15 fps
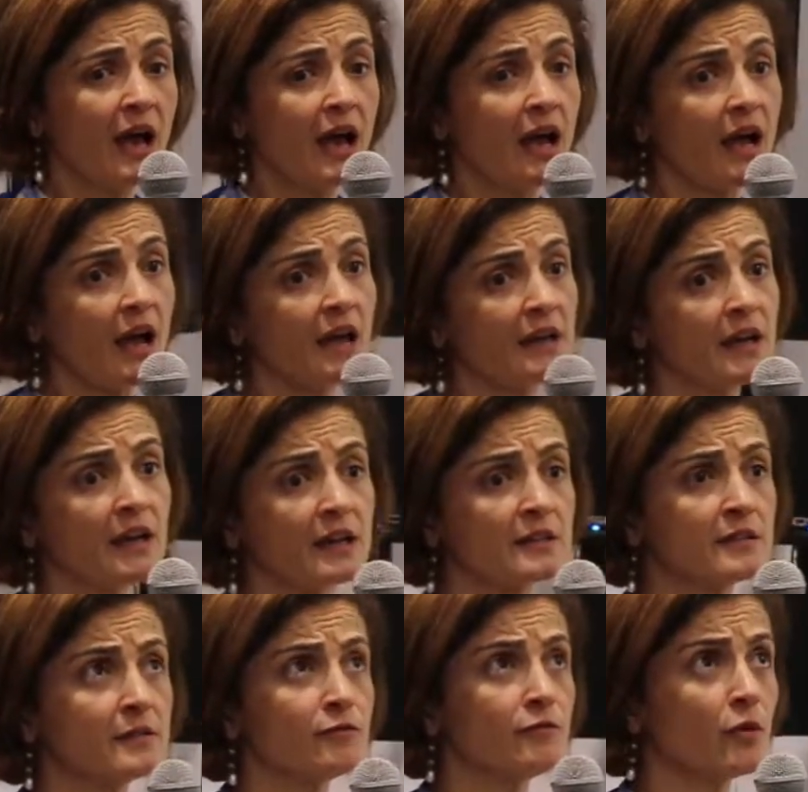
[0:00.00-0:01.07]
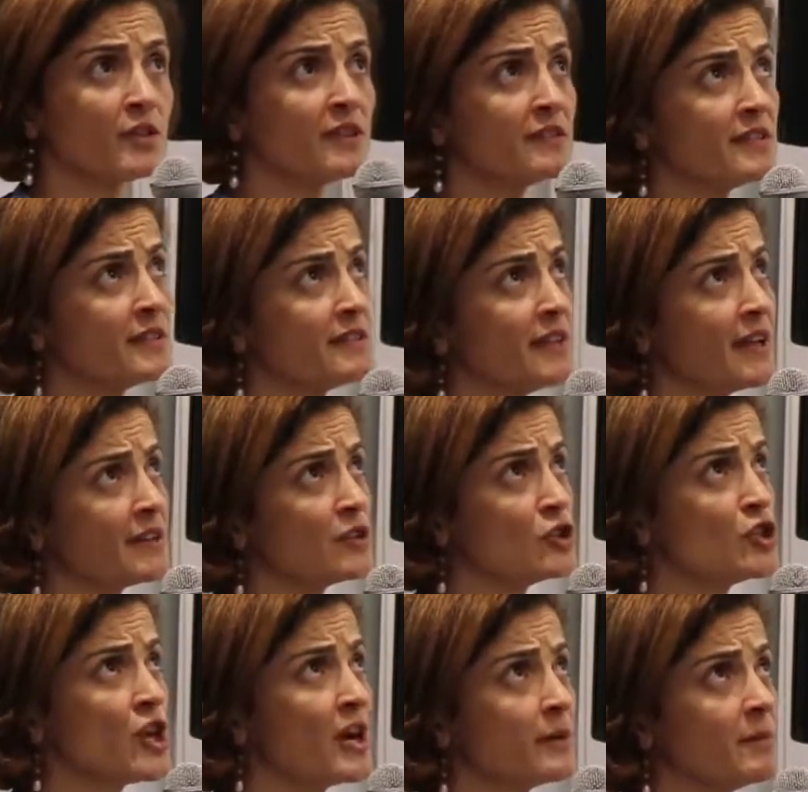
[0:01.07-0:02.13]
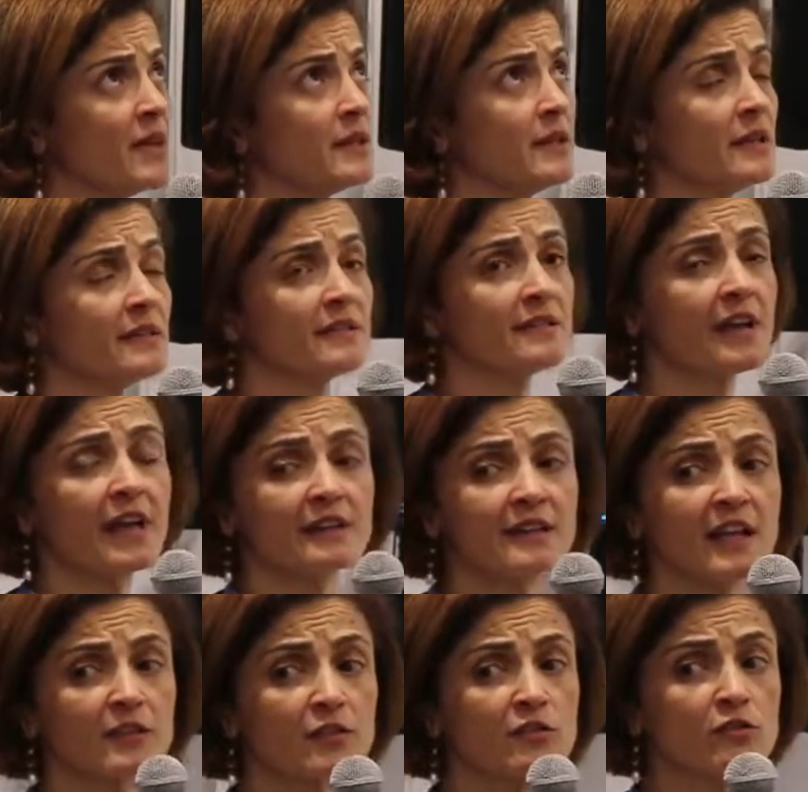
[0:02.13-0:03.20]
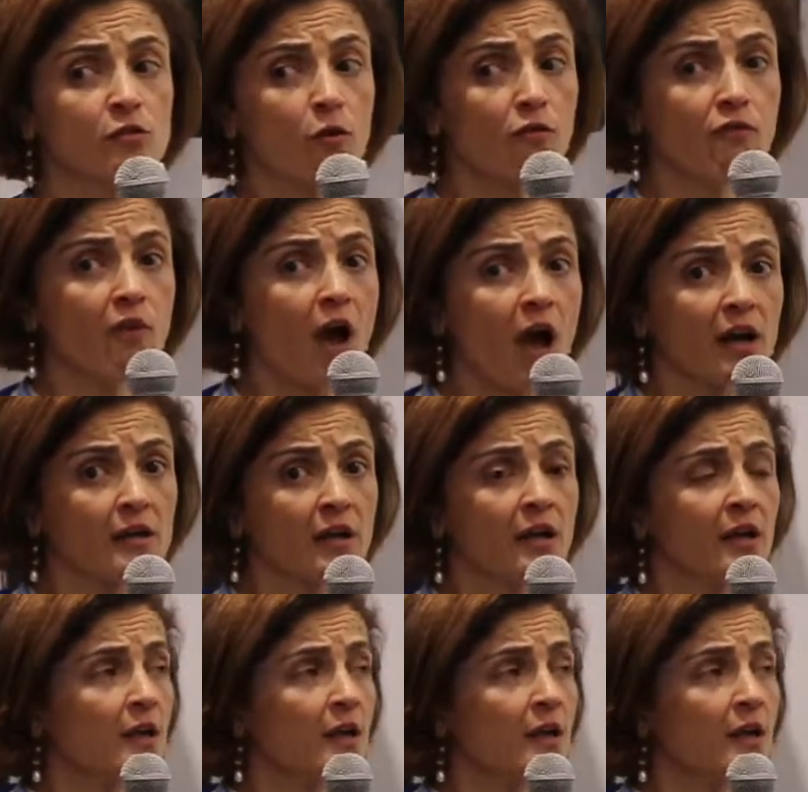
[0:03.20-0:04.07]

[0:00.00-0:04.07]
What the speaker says: I heard, for instance, that Germany said that so far,